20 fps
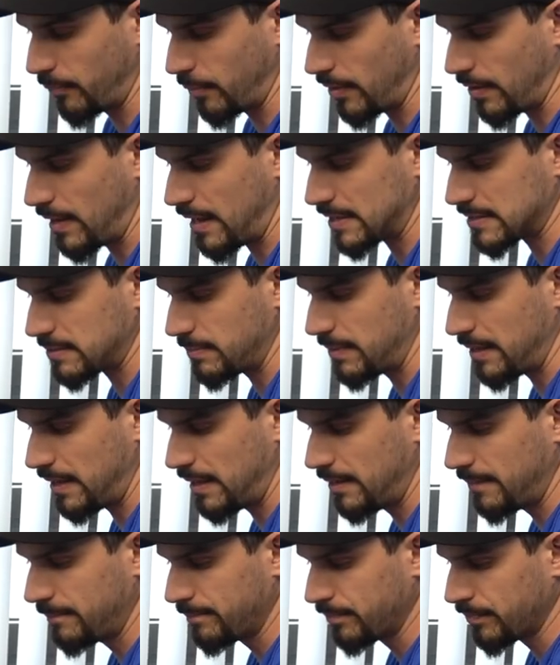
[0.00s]
and where not to
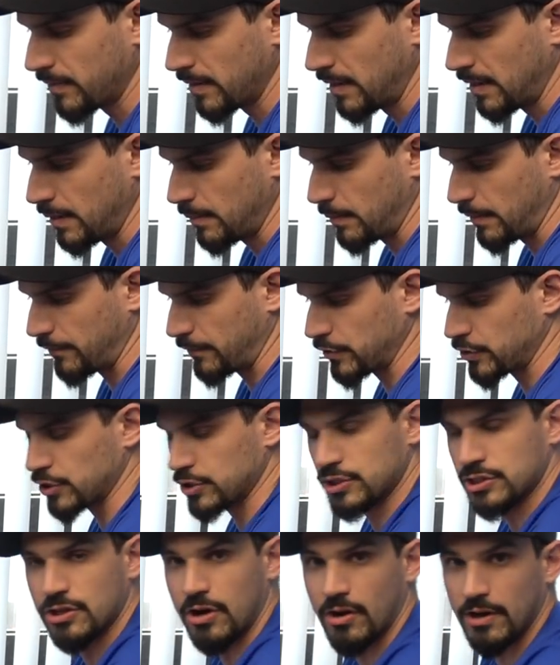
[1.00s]
be. But if you're
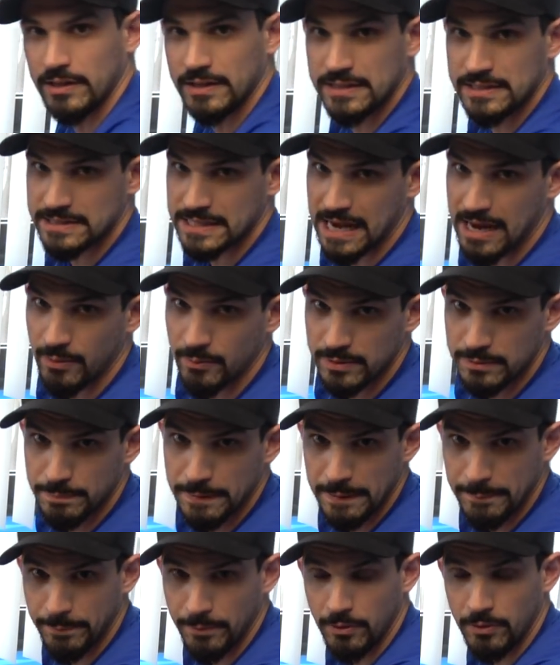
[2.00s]
just starting this out with
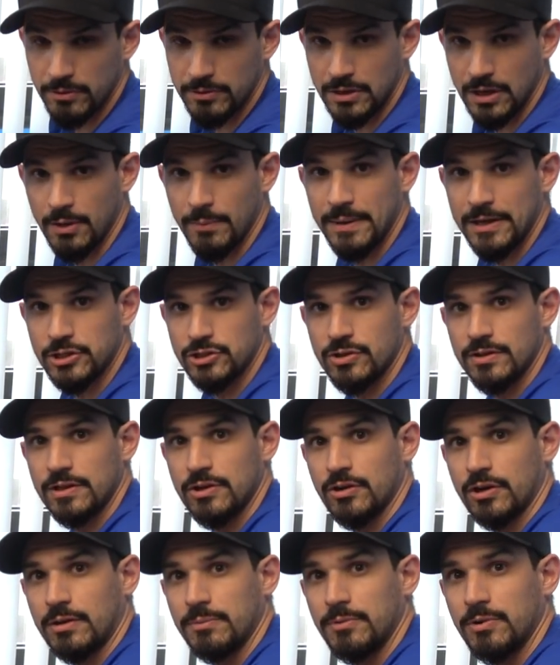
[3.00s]
people, you know, make sure that
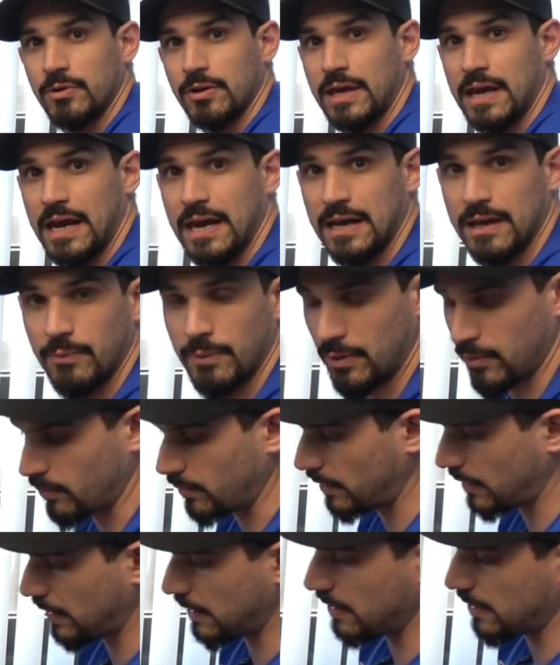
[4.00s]
you're communicating. We don't
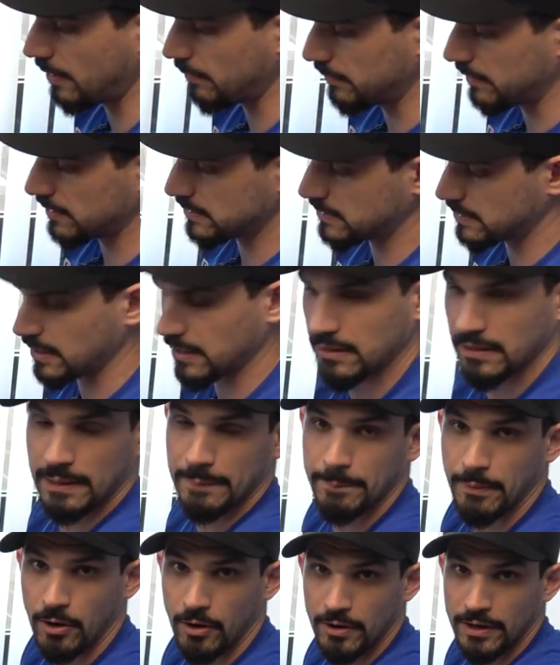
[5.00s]
want any numbness,
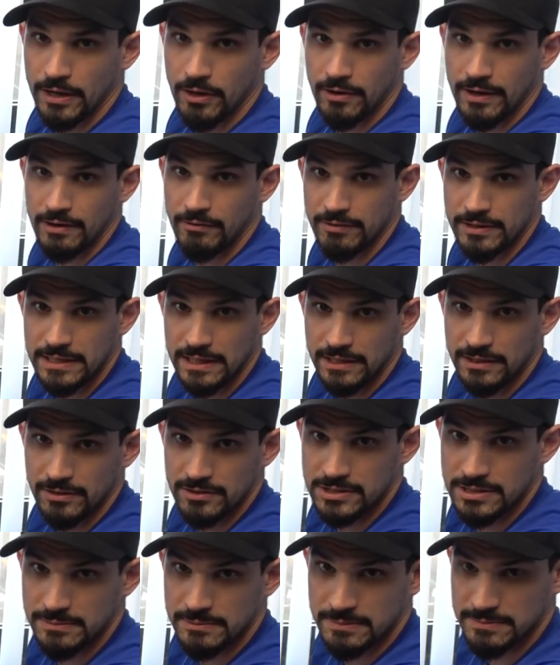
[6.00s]
tingling, burning, or any
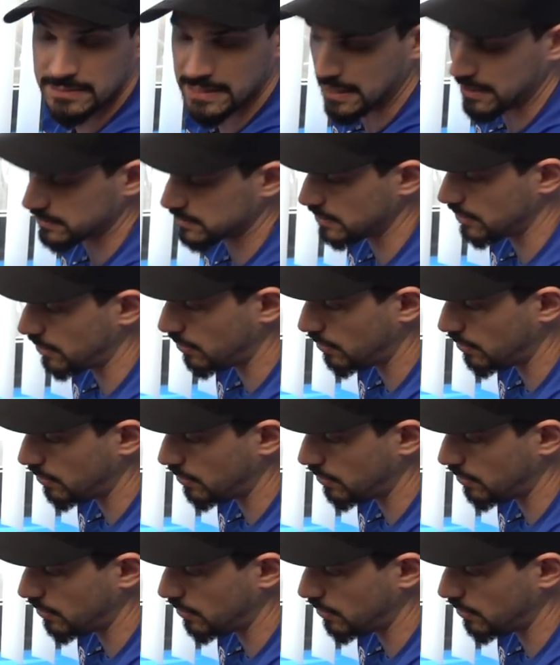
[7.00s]
ridiculous symptoms down to the